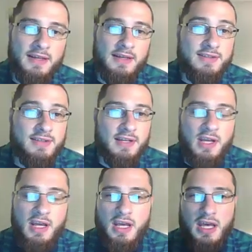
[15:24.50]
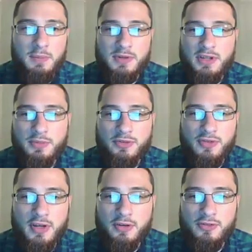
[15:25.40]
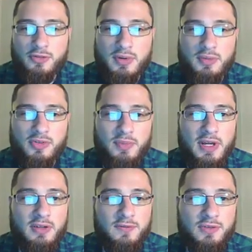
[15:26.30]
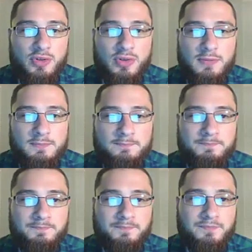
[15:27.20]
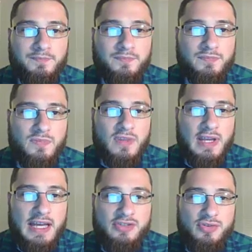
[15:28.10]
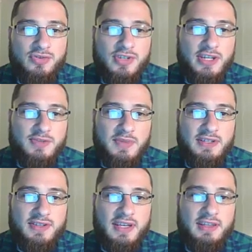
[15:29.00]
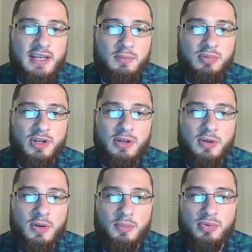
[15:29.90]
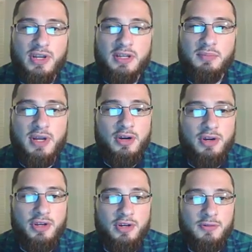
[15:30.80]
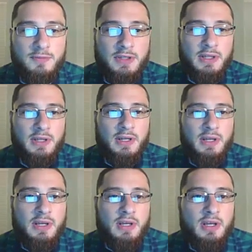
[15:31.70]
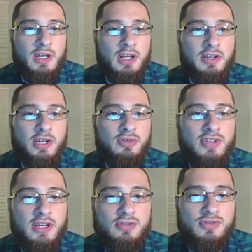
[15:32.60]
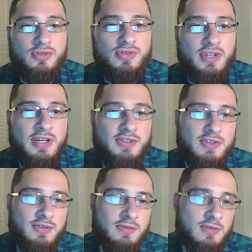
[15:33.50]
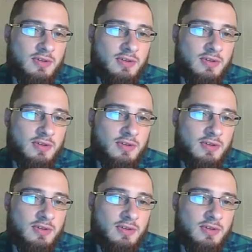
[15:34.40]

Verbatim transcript: Like I said, epidermal cells, cerebrospinal fluid, astrocytes maintain that blood-brain barrier. Oligodendrocytes,